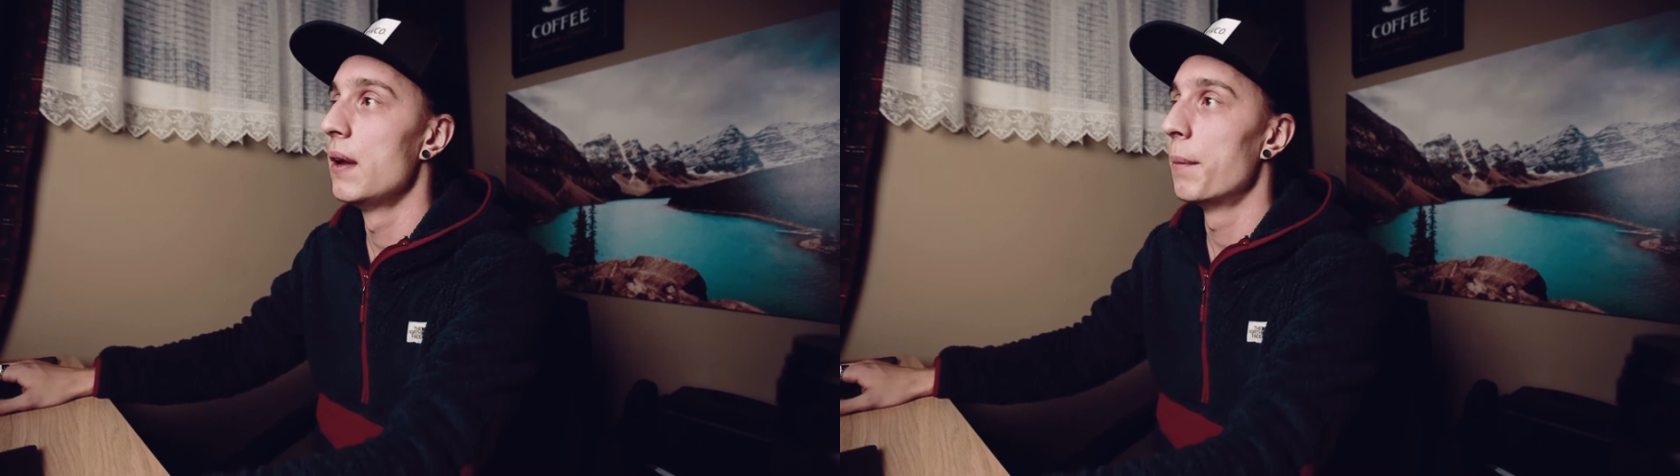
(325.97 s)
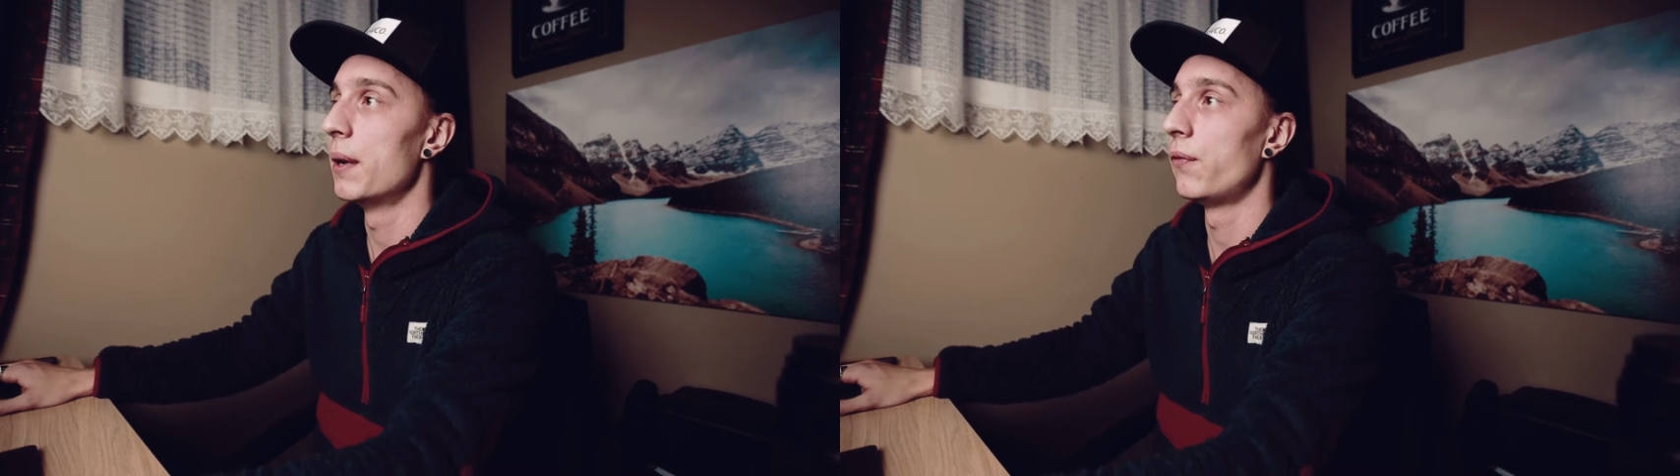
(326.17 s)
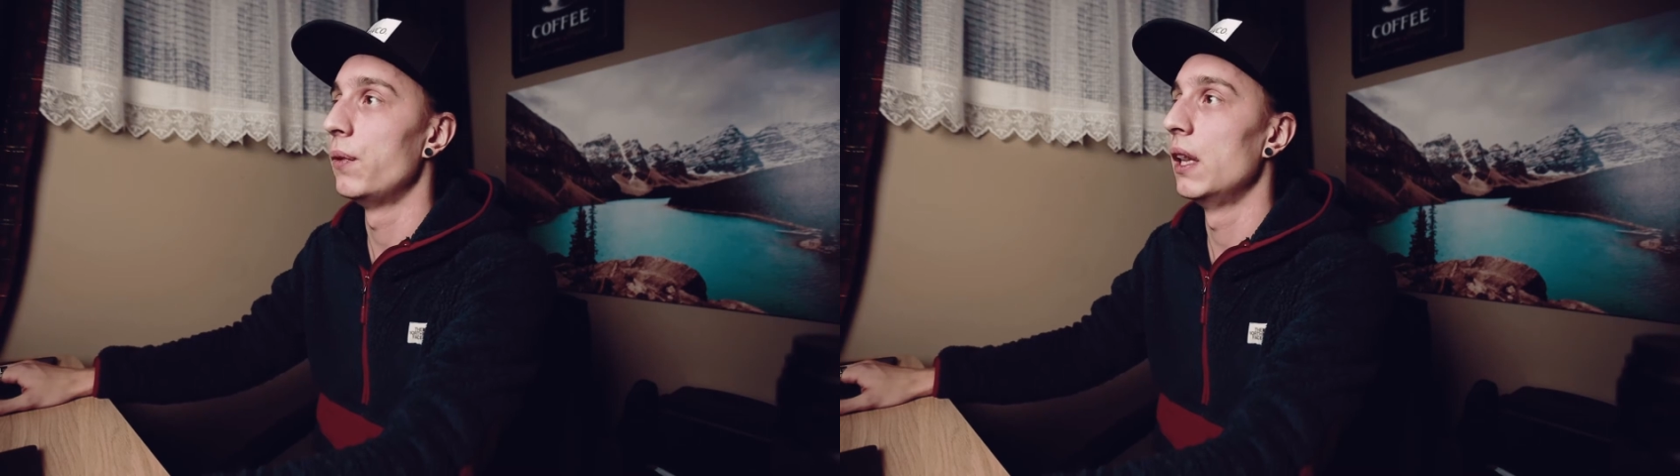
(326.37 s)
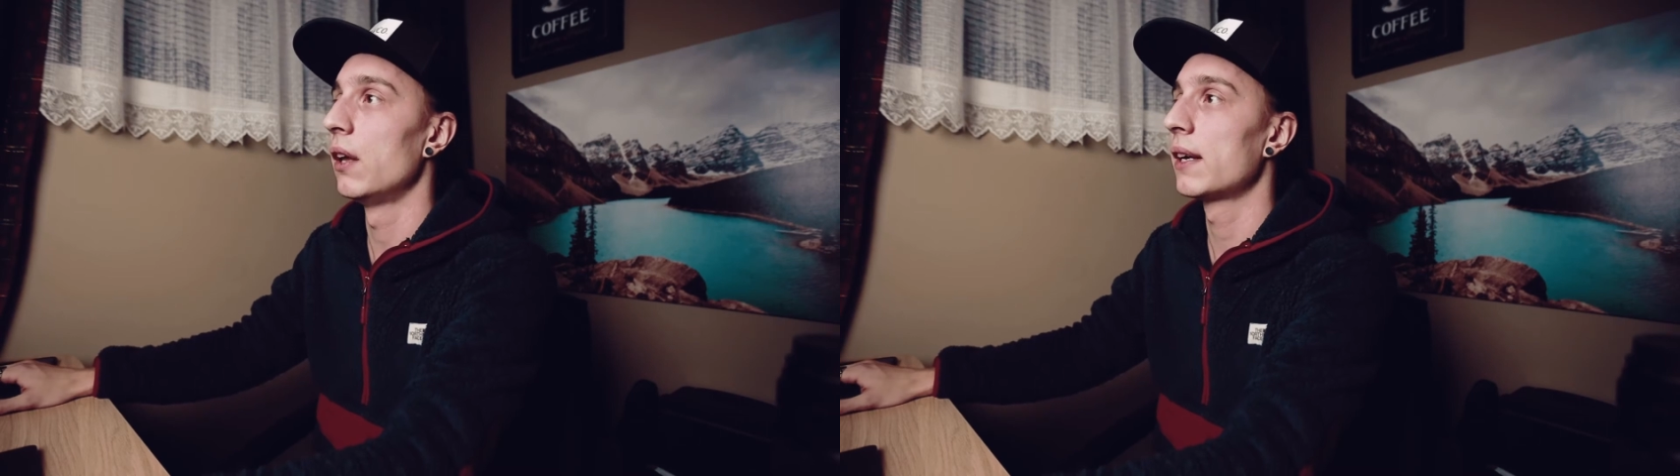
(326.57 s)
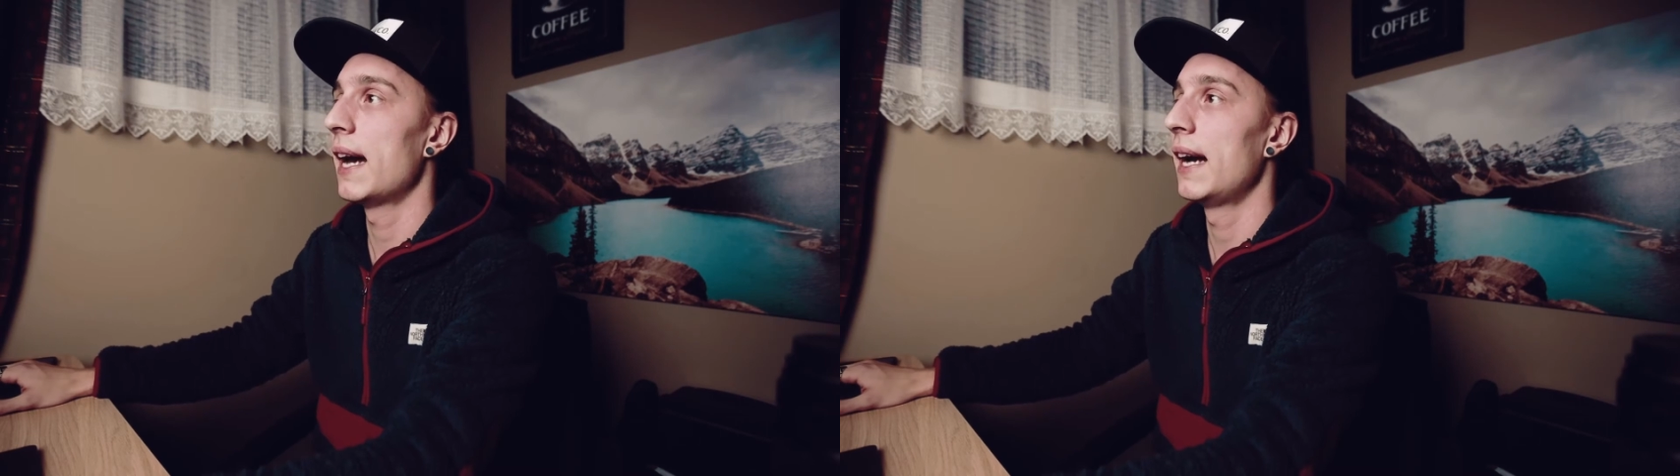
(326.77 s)
But if we
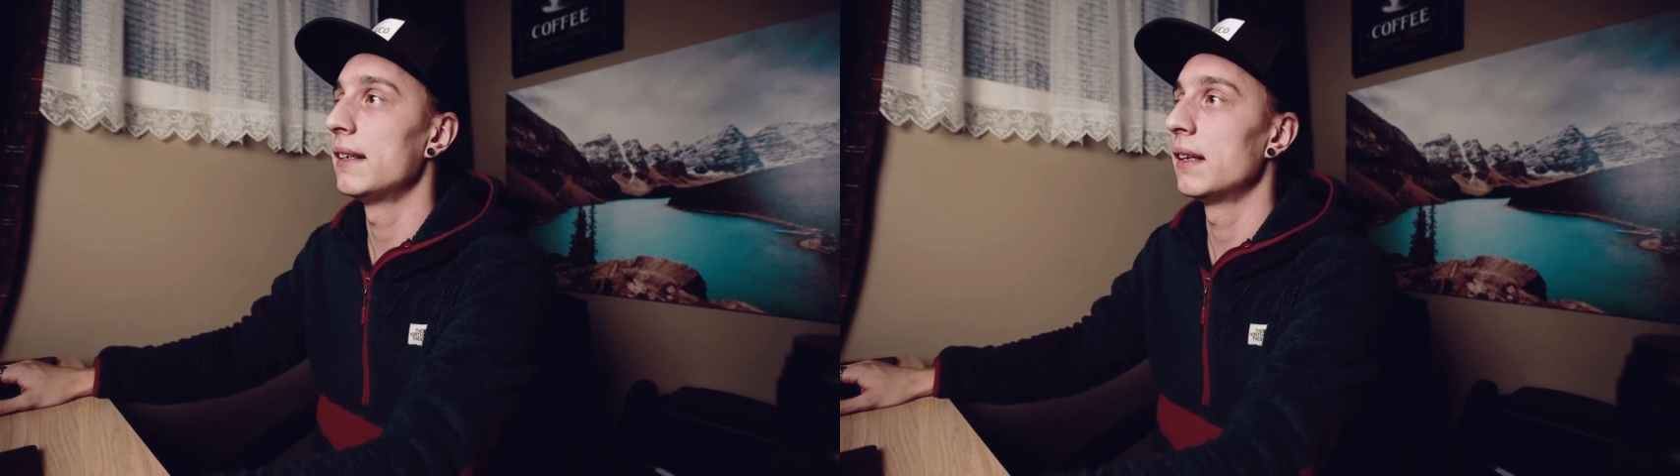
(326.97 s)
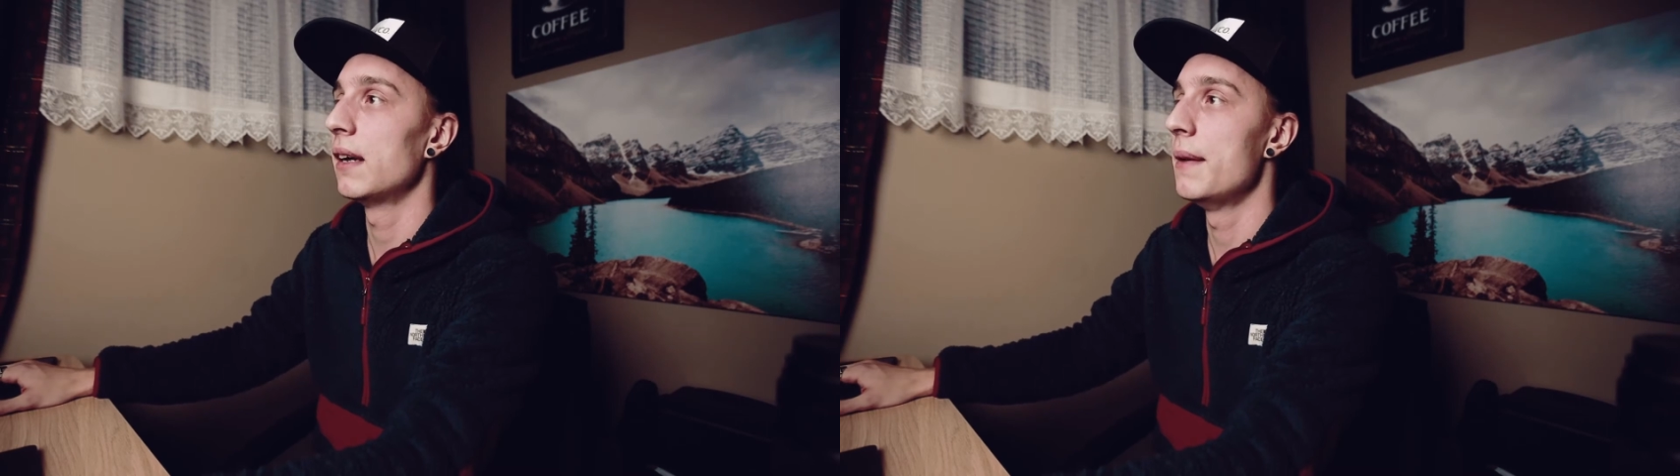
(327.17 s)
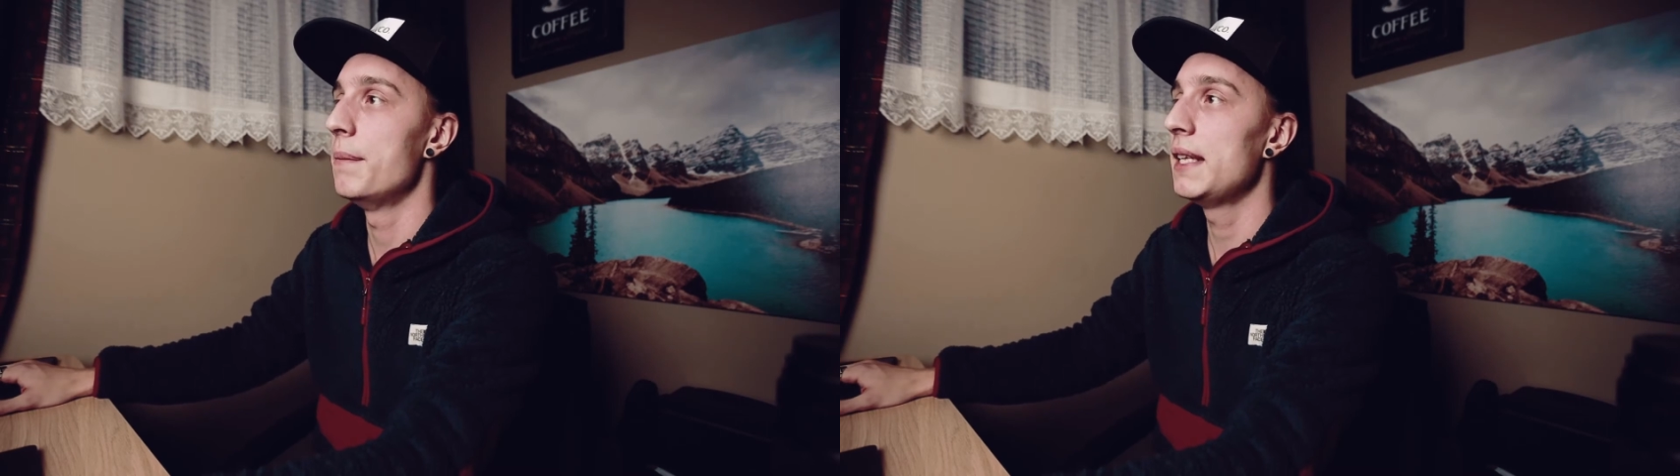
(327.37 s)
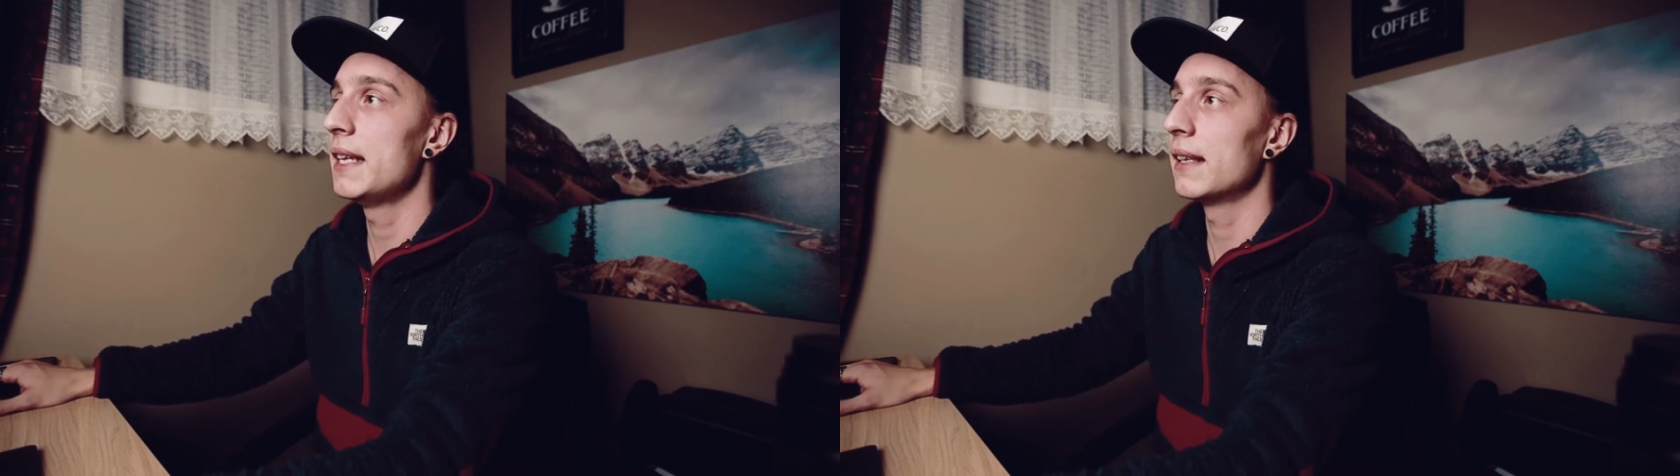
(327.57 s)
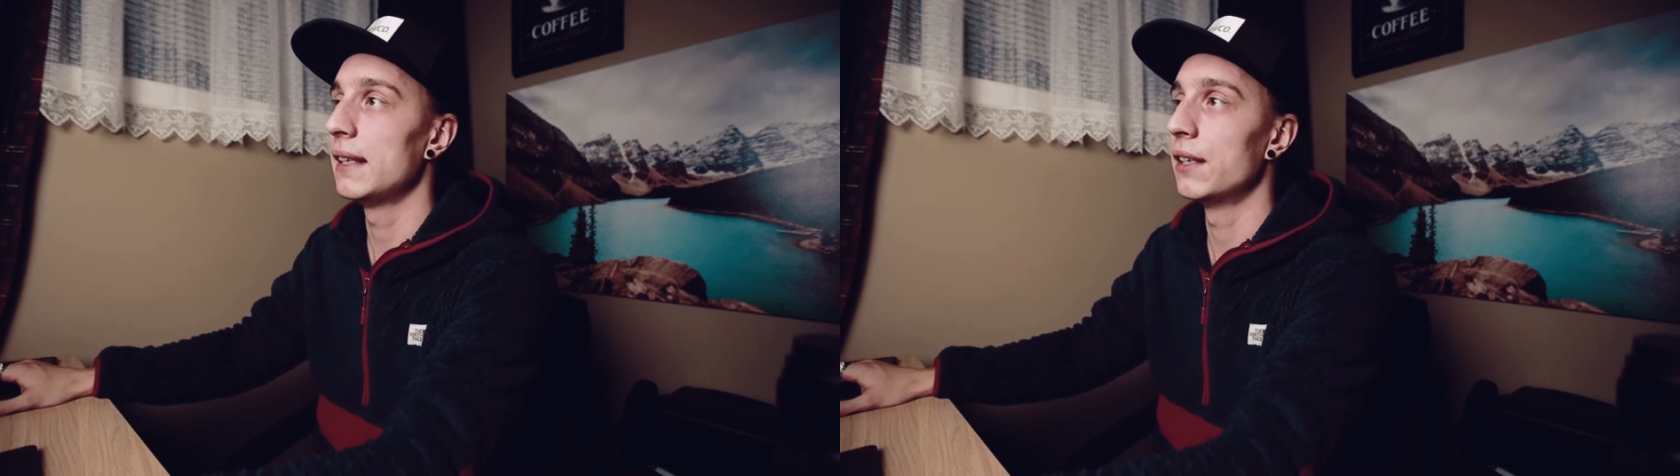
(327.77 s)
look at immediately